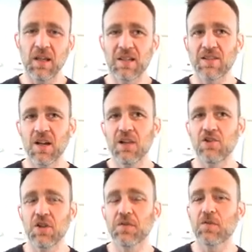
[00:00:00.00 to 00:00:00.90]
it's
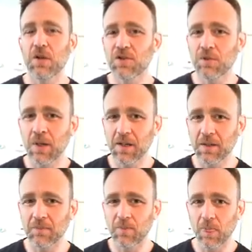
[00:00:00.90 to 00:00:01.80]
not just
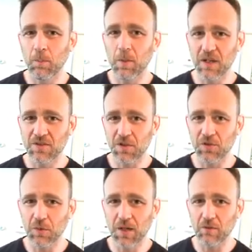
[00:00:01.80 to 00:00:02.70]
frustrating, but it's
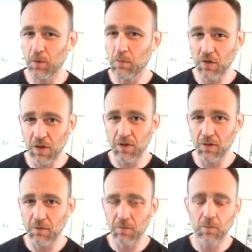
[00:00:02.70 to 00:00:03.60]
also not very
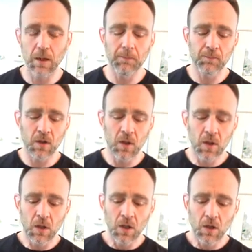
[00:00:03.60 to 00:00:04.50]
productive, right?
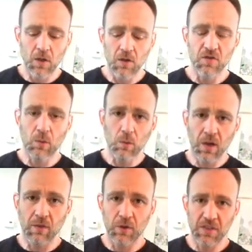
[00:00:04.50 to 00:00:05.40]
So we
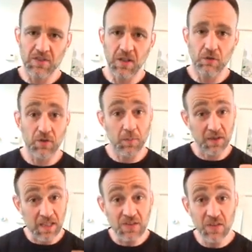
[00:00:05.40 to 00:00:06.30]
want to have all these levels,
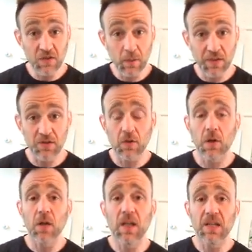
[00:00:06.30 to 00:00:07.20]
but the easiest way to
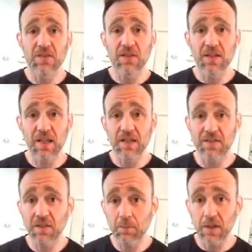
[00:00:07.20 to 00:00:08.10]
start is to take
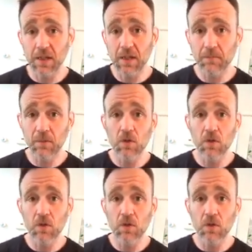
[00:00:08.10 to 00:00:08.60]
somebody